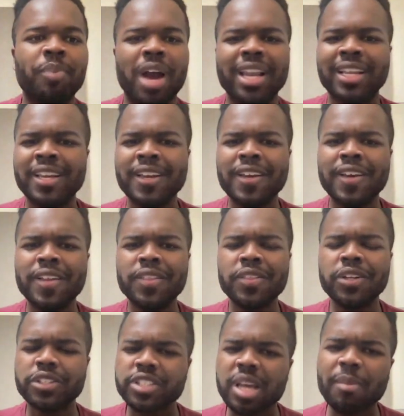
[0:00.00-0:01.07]
But
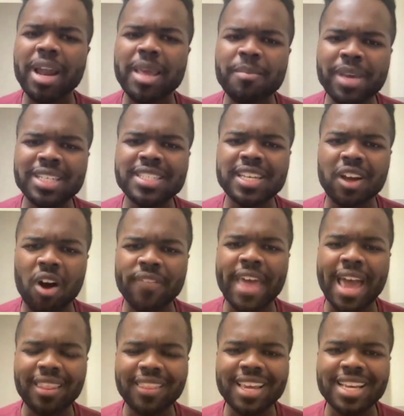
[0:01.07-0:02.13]
there's somebody missing on
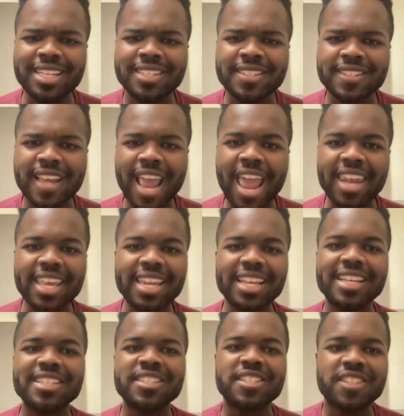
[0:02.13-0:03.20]
that list, and it
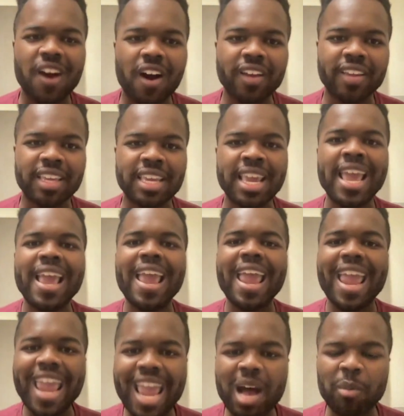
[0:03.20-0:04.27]
is Dougie
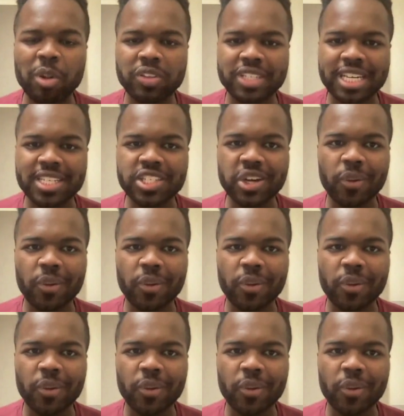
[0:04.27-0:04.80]
Hamilton.